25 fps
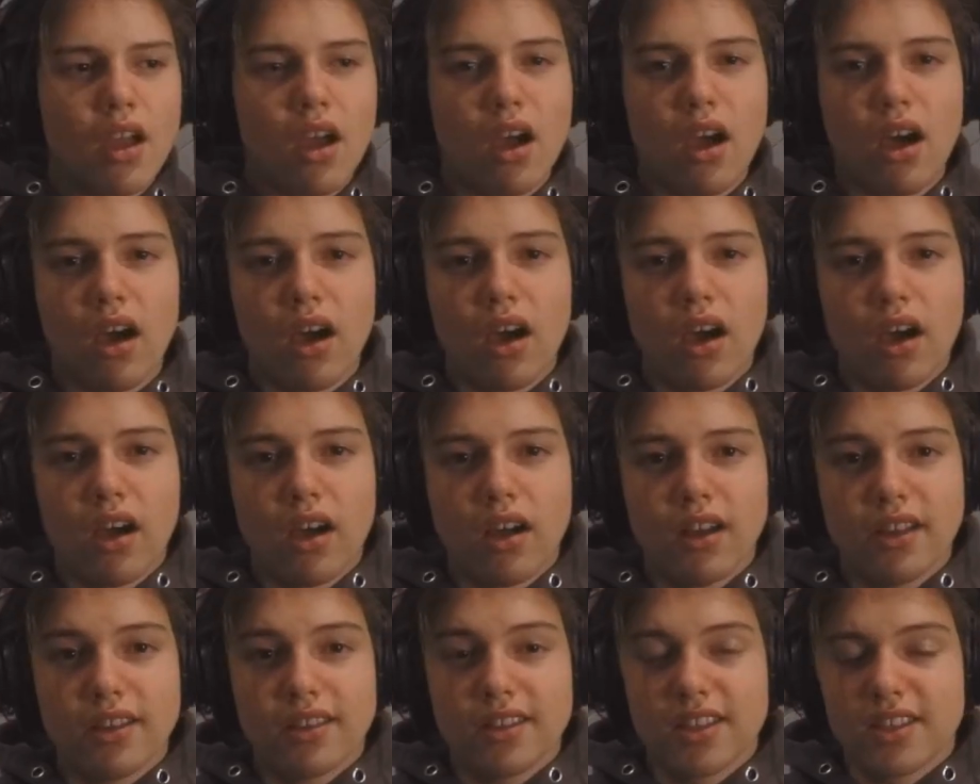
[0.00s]

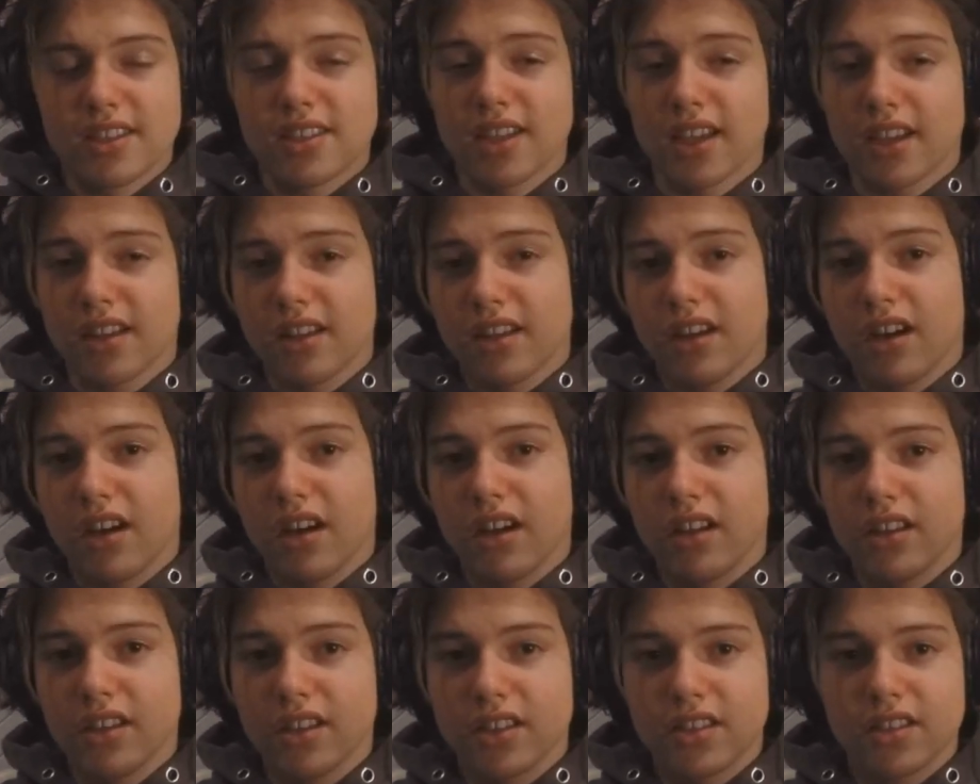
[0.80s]
The second
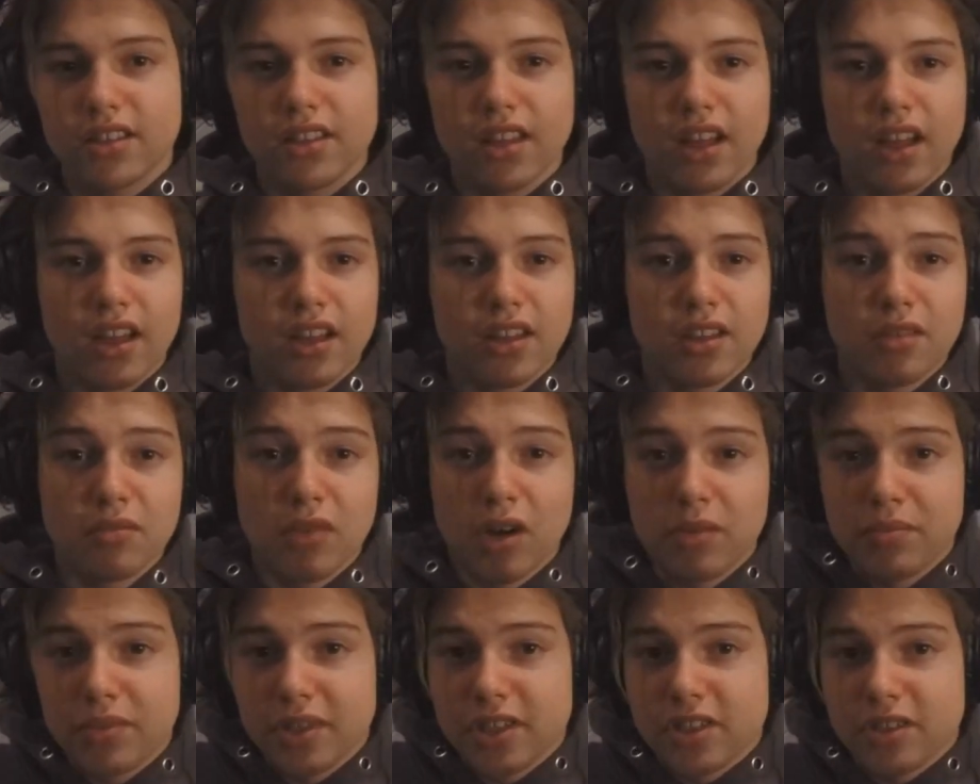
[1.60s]
artist that you
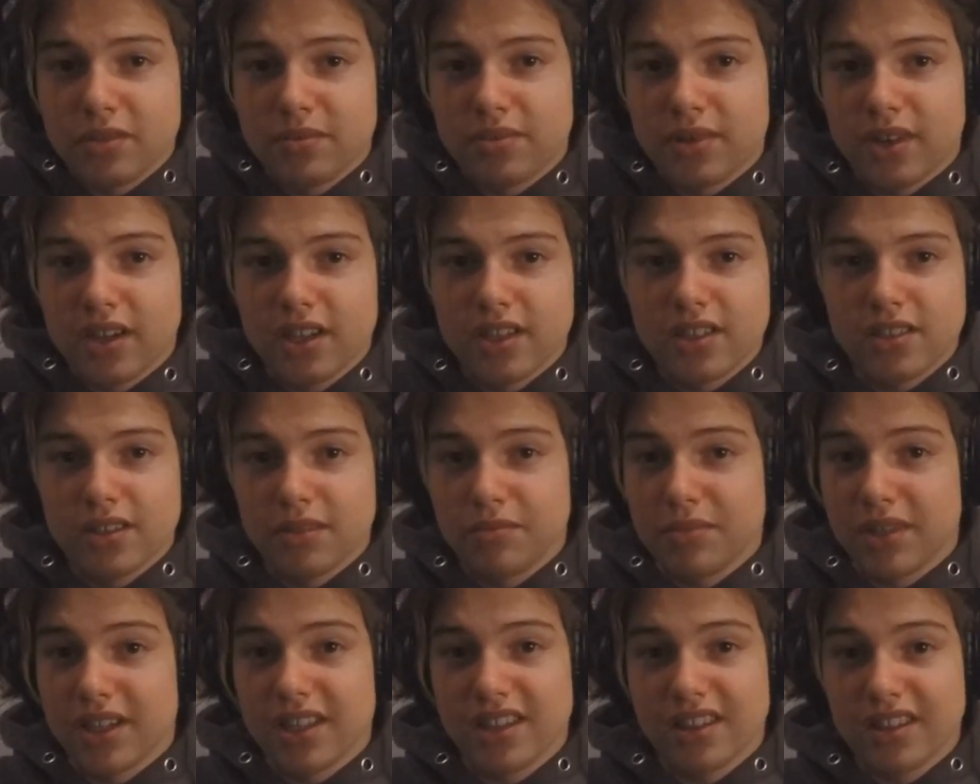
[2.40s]
might be surprised at
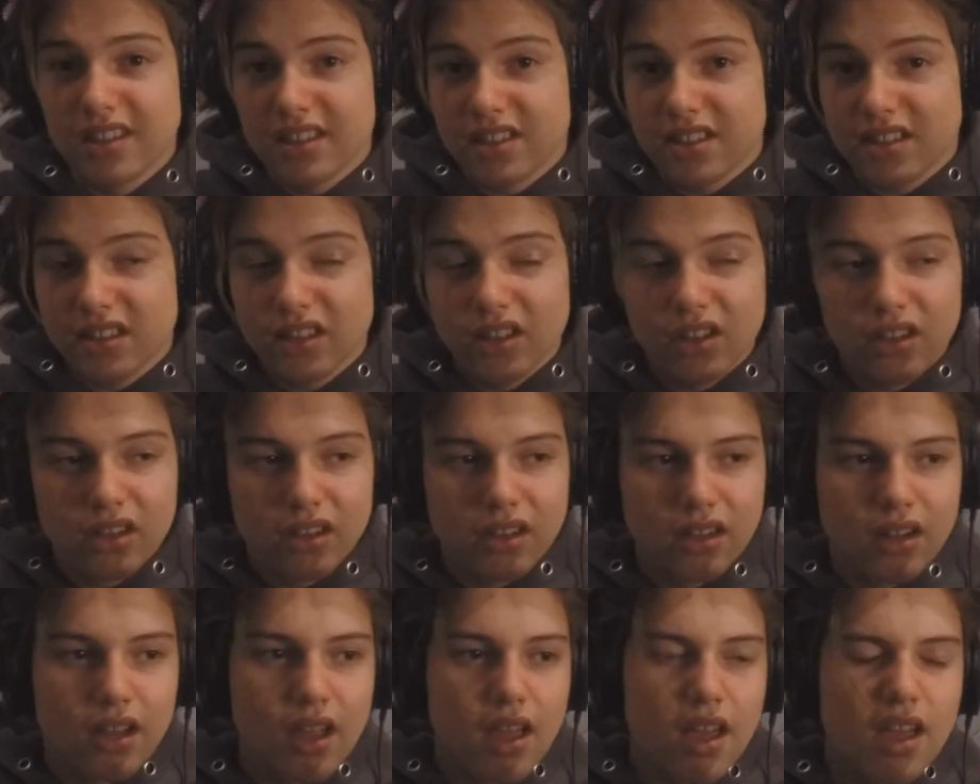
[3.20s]
being this
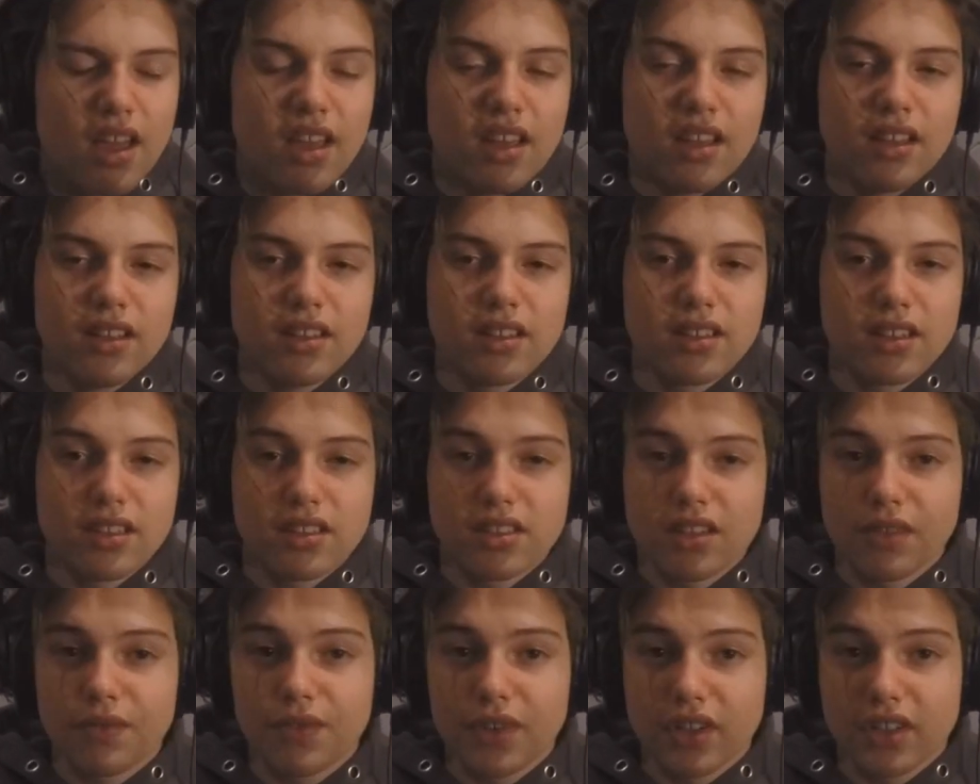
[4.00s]
low is
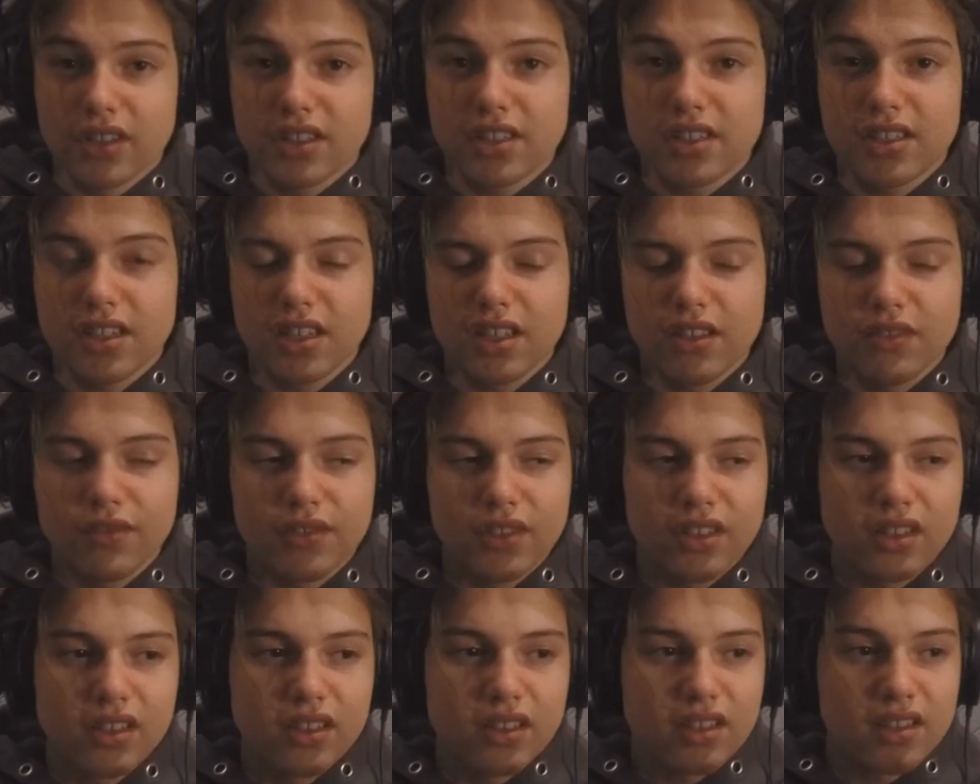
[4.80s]
Sufjan
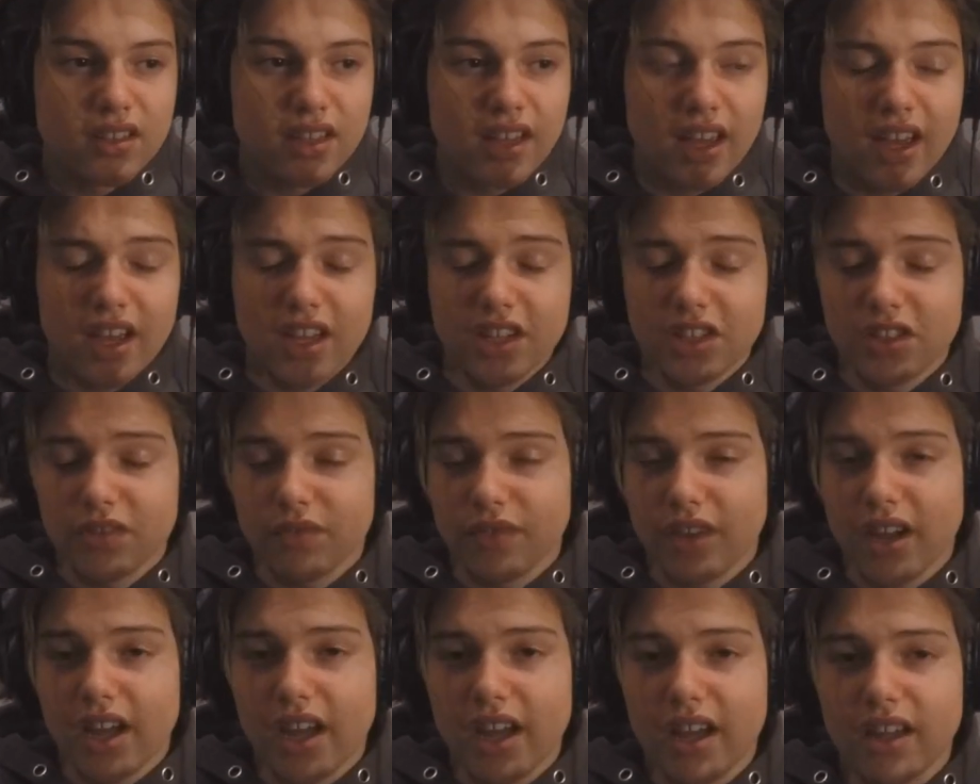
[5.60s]
Stevens, The Age of
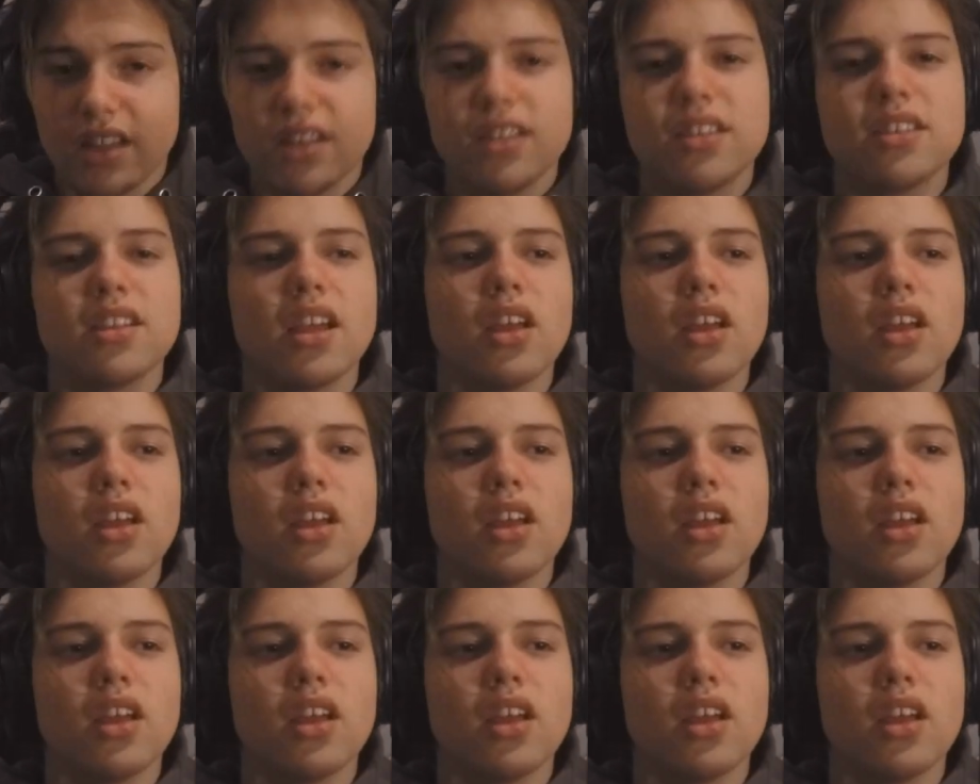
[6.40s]
Ads.